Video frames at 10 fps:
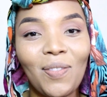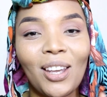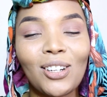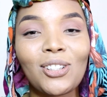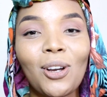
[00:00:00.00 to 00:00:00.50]

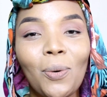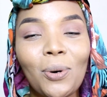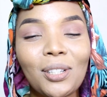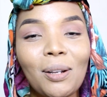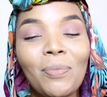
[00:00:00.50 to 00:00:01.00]
That is so
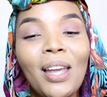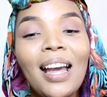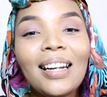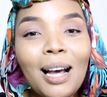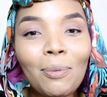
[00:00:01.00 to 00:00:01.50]
awesome.
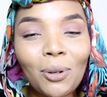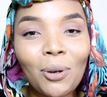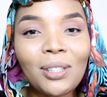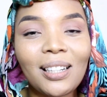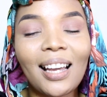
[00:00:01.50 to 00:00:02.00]
Now
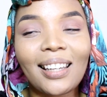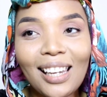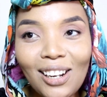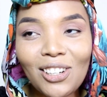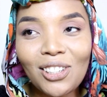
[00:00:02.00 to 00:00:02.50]
because like
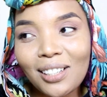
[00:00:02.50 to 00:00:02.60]
English